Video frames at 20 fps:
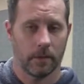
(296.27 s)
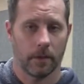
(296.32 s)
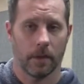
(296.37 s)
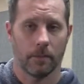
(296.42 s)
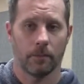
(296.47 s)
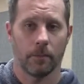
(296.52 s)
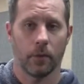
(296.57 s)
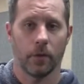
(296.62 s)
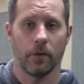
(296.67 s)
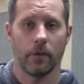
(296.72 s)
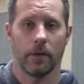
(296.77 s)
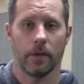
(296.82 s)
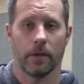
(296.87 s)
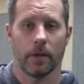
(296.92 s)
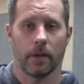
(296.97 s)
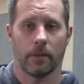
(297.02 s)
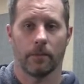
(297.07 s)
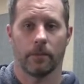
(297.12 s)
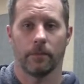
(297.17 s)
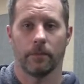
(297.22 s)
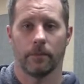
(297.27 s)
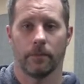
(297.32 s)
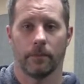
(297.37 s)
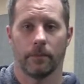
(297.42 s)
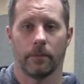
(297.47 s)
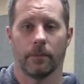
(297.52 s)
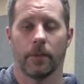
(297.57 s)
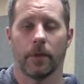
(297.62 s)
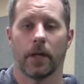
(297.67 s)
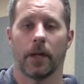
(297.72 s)
I'm moving them,
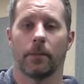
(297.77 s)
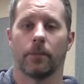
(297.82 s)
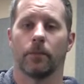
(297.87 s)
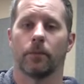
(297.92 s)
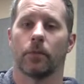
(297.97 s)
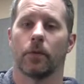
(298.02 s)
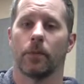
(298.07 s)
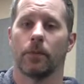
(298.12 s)
but I'm